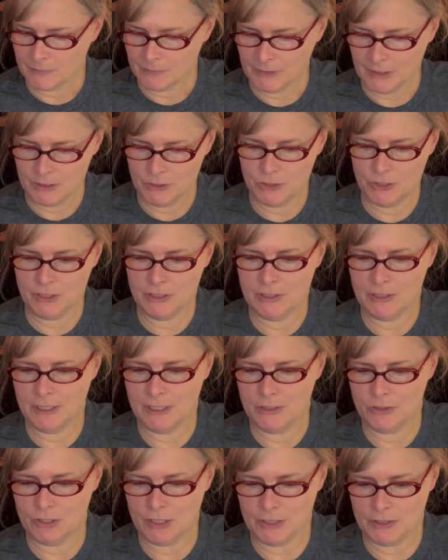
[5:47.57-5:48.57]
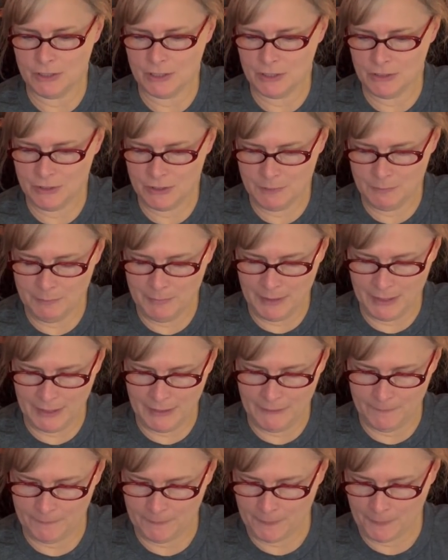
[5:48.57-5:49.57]
And she sent Jessica some money
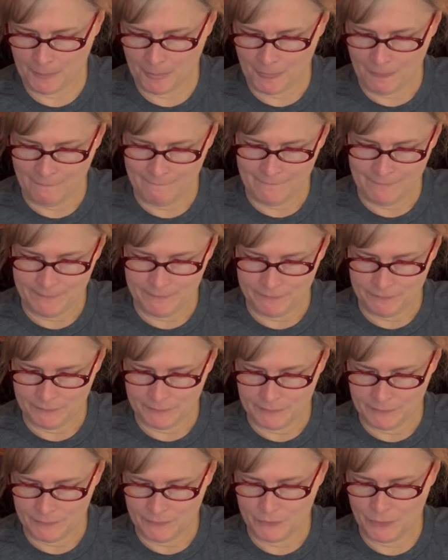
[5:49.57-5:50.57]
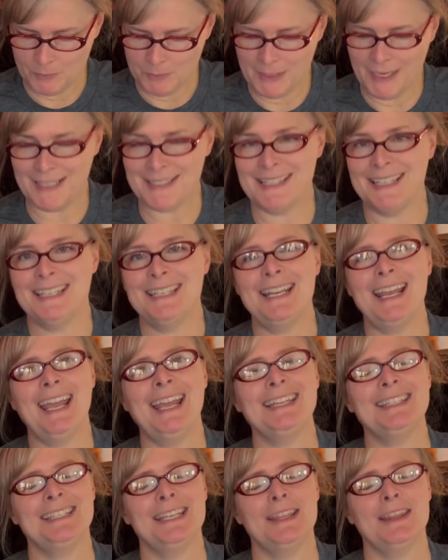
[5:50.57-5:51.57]
from That's Nancy. So
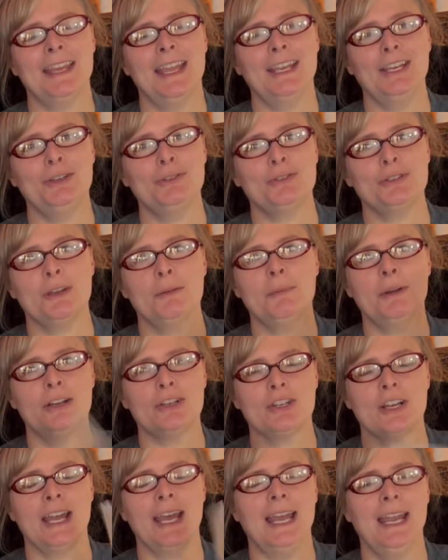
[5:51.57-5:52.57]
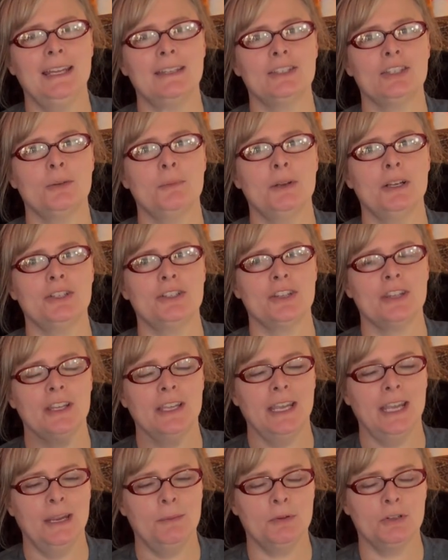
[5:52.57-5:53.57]
Nancy, nice. thank you so much. I hate so much that the
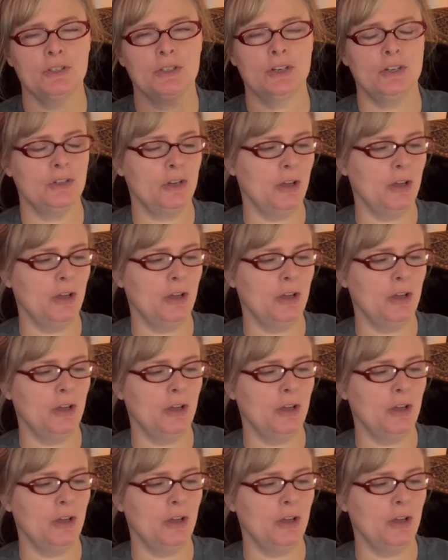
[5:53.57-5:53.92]
camera turned